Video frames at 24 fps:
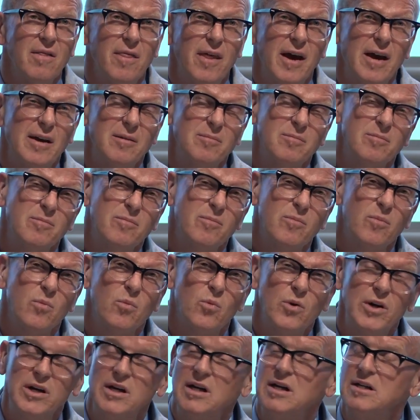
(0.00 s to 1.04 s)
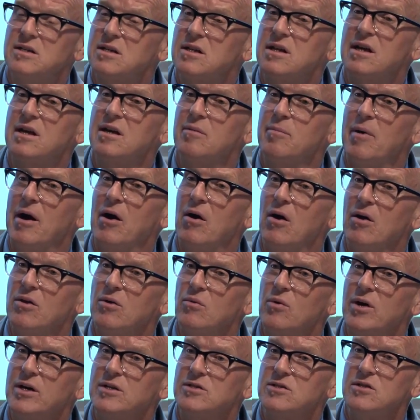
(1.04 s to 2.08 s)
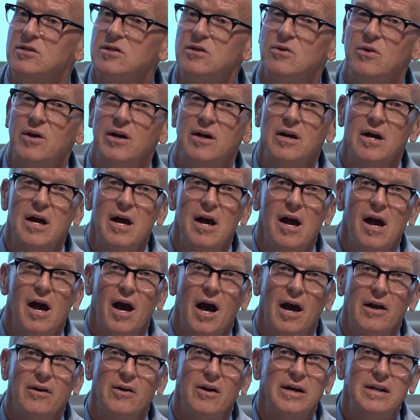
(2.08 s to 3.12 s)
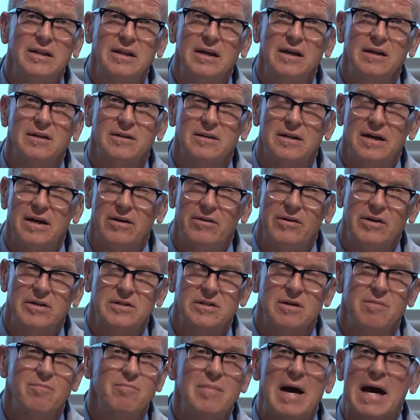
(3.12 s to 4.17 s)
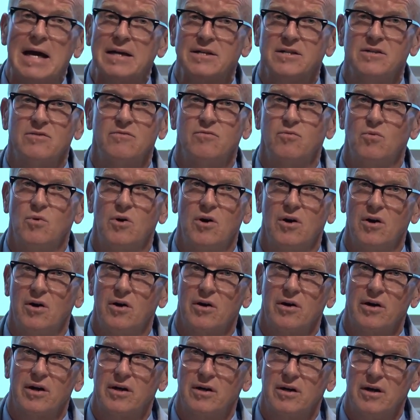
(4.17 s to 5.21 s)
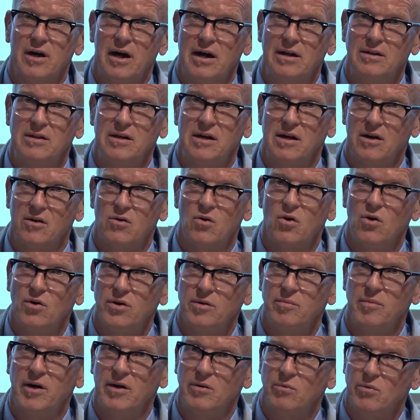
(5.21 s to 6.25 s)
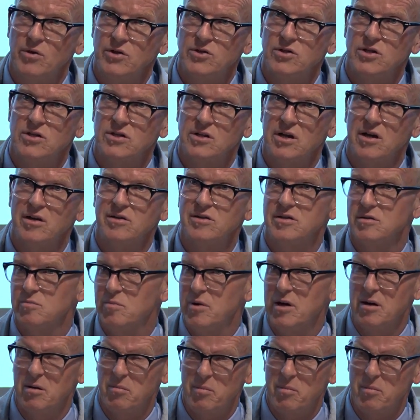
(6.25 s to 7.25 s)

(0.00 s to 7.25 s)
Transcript: then we need to think about other ways to do it. And I think there is a massive work in the economy, which is going to be